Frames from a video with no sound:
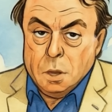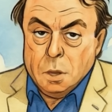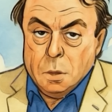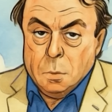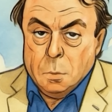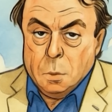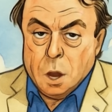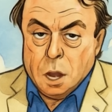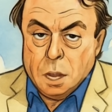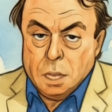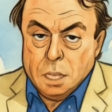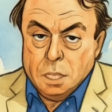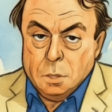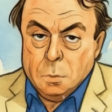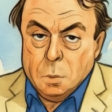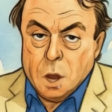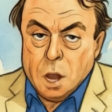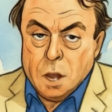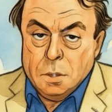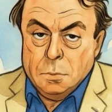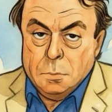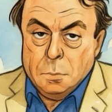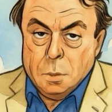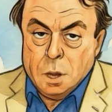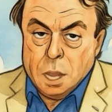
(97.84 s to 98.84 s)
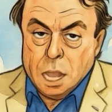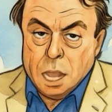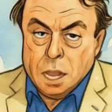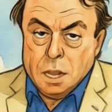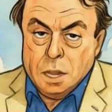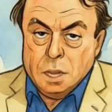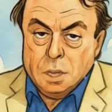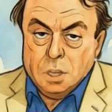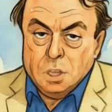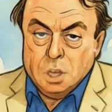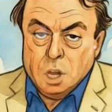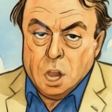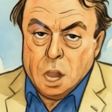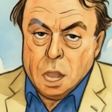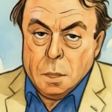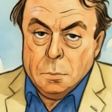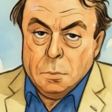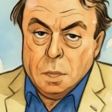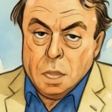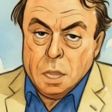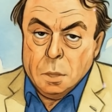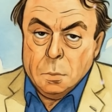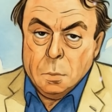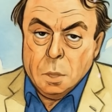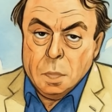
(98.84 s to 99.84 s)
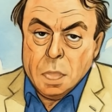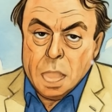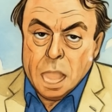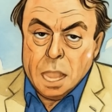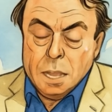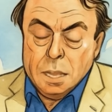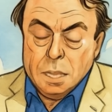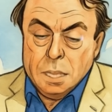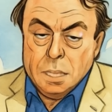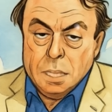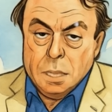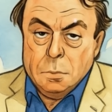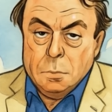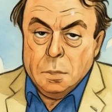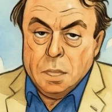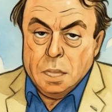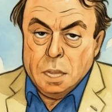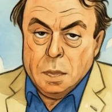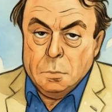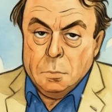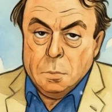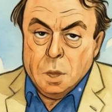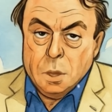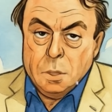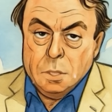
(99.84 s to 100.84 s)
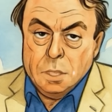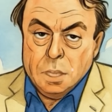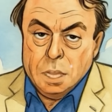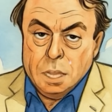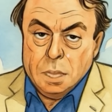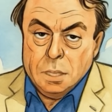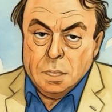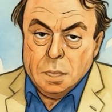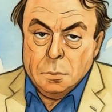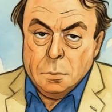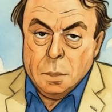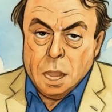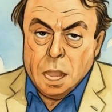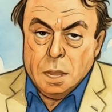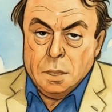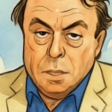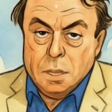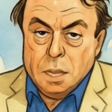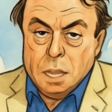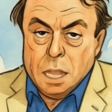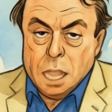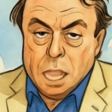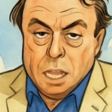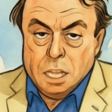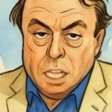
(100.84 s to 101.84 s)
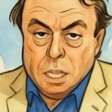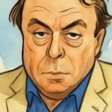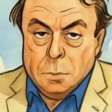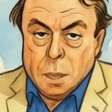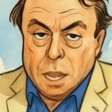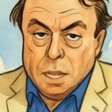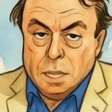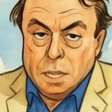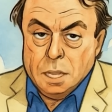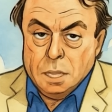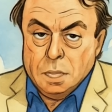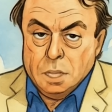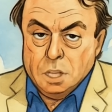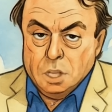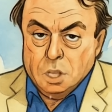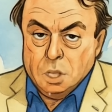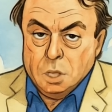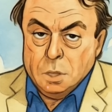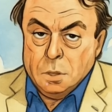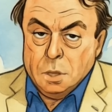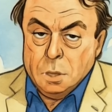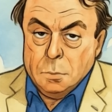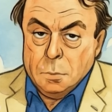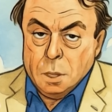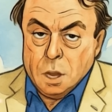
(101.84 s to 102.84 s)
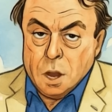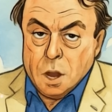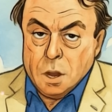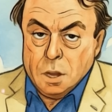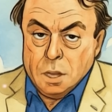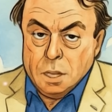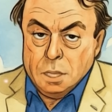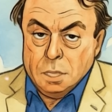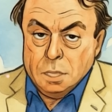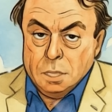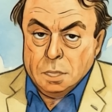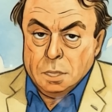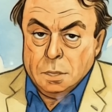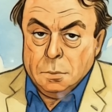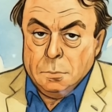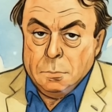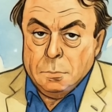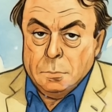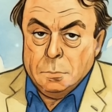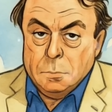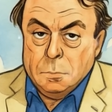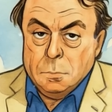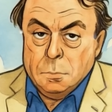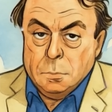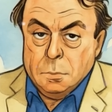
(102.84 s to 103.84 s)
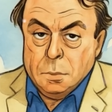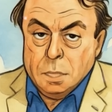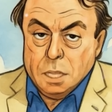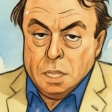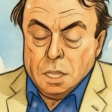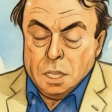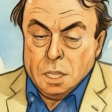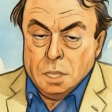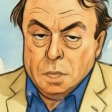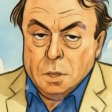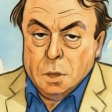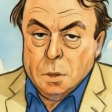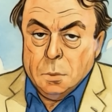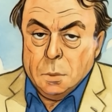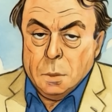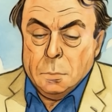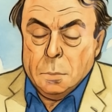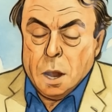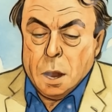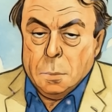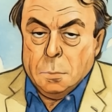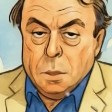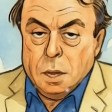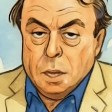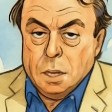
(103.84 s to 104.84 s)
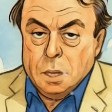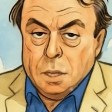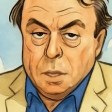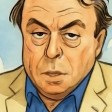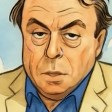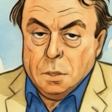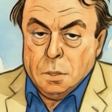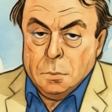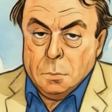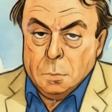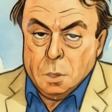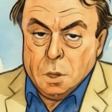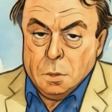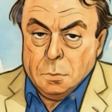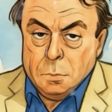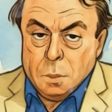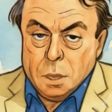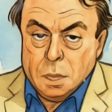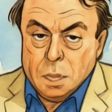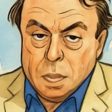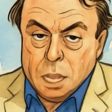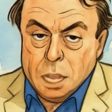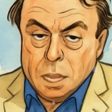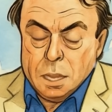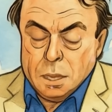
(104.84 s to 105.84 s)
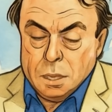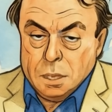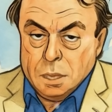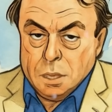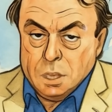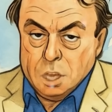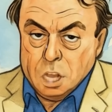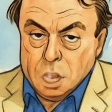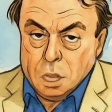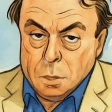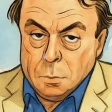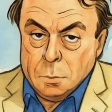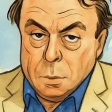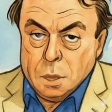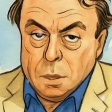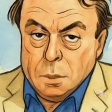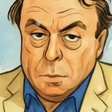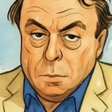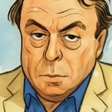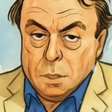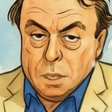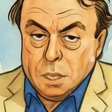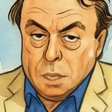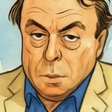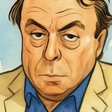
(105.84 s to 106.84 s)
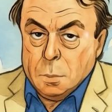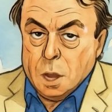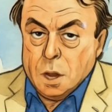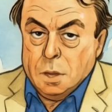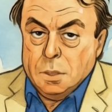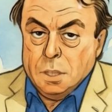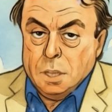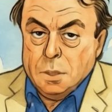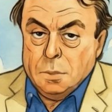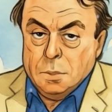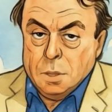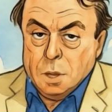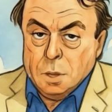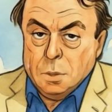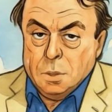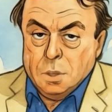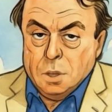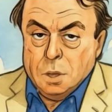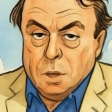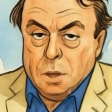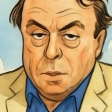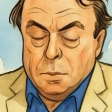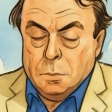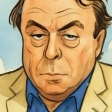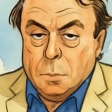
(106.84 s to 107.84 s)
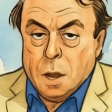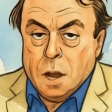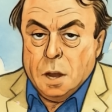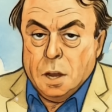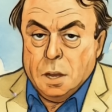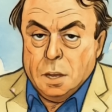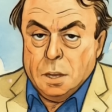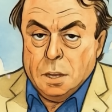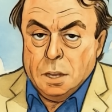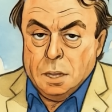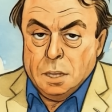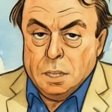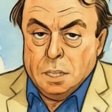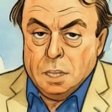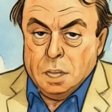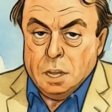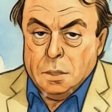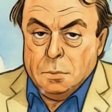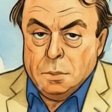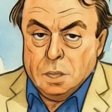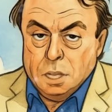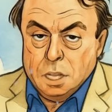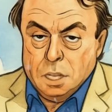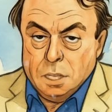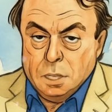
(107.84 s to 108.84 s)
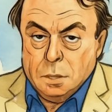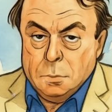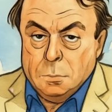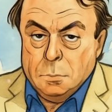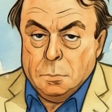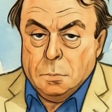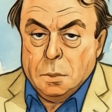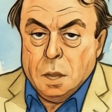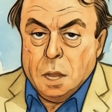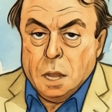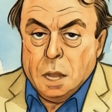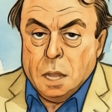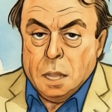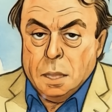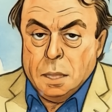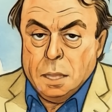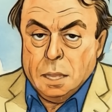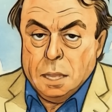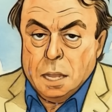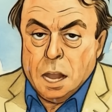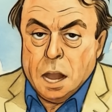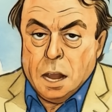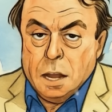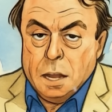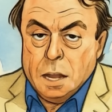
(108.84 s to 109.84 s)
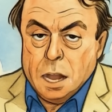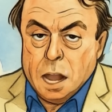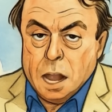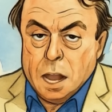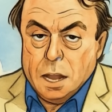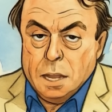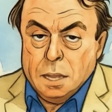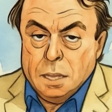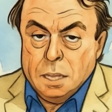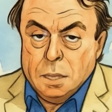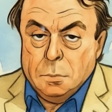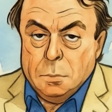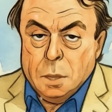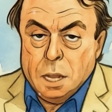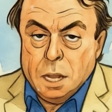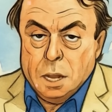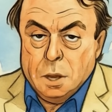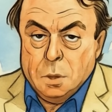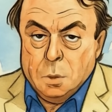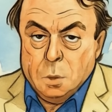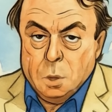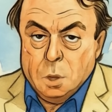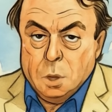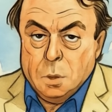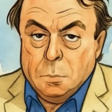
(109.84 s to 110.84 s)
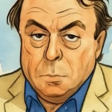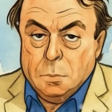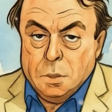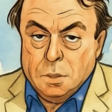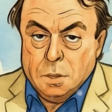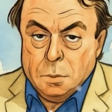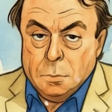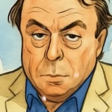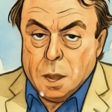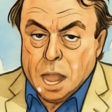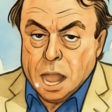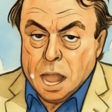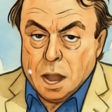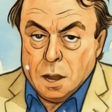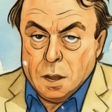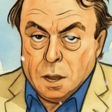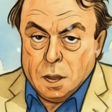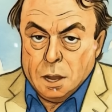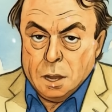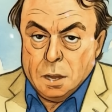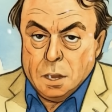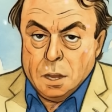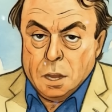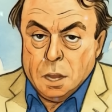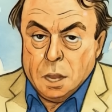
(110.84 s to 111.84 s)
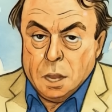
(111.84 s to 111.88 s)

while his wife Brianna chimed in with anti-Semitic musings about expecting the Jew to be honest. This is your Republican youth movement, ladies and gentlemen, the supposed future of American conservatism, the young lions being groomed for power.